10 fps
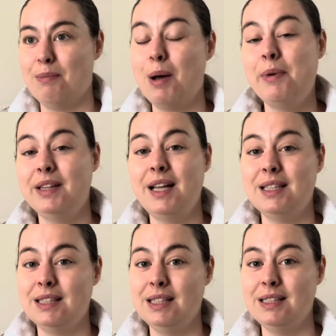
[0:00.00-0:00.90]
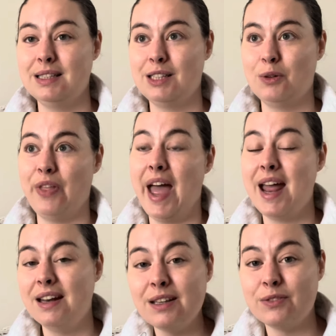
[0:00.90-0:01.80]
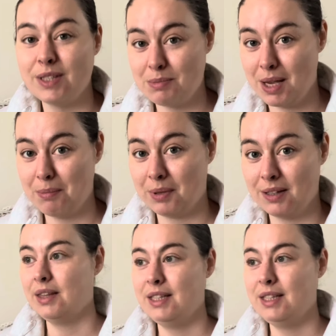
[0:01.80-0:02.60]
My birthday isn't until the end of September.